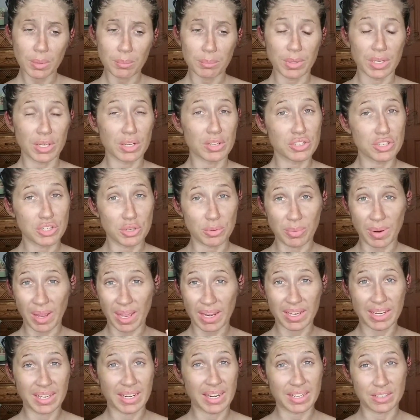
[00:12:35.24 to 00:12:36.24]
because your
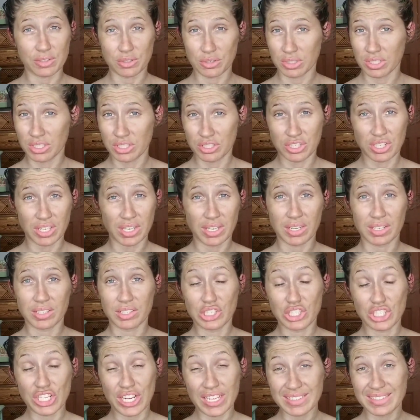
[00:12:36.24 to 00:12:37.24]
body naturally
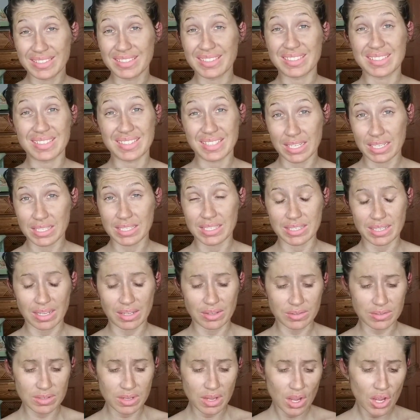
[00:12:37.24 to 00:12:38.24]
sheds skin
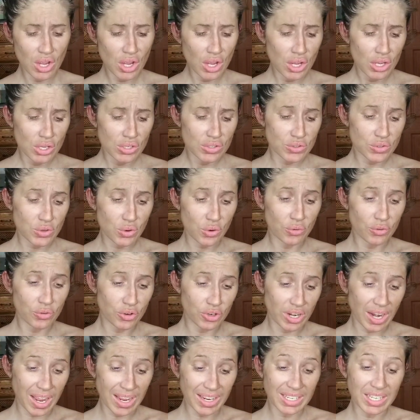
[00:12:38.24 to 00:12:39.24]
cells. So if
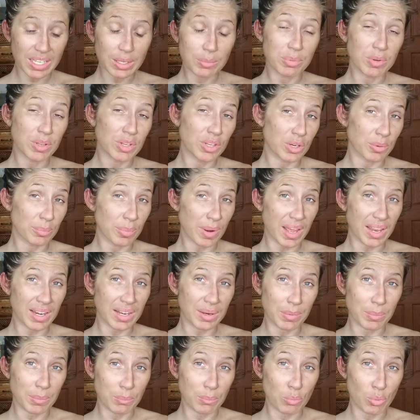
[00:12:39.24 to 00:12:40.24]
you're not keeping your
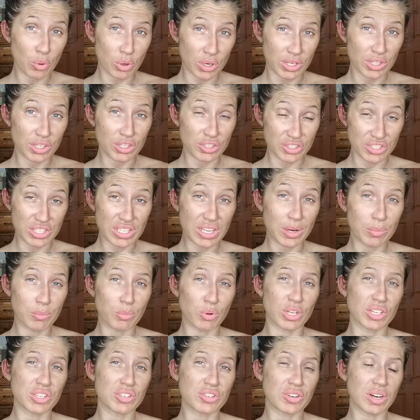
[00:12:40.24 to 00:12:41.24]
skin
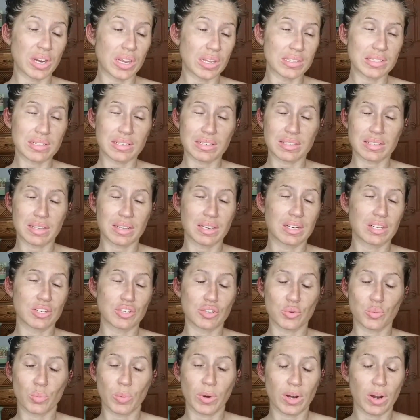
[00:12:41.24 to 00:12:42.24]
moisturized, it's going to
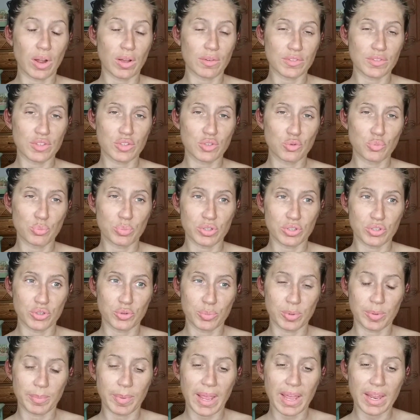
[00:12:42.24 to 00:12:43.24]
just wear off super,
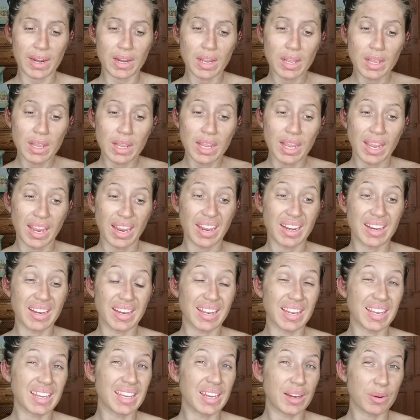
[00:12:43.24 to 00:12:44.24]
super bad, and
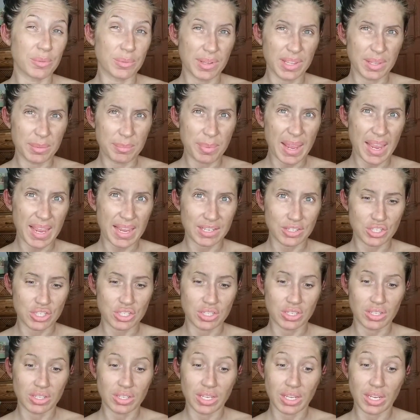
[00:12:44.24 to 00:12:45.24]
it can get really
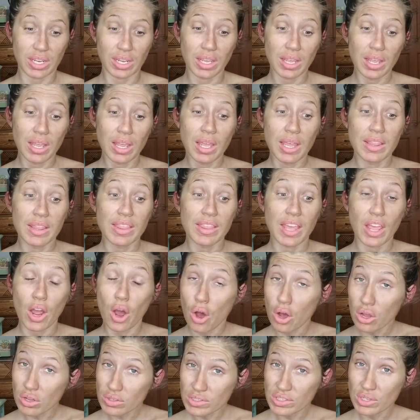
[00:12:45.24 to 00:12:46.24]
patchy looking. They
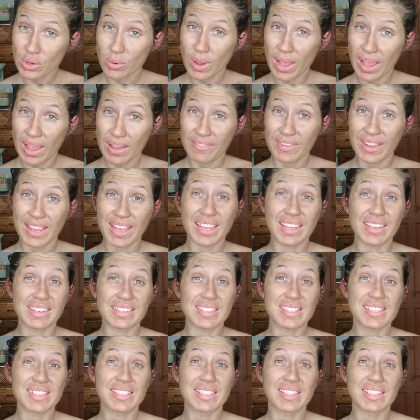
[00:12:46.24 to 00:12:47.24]
also have a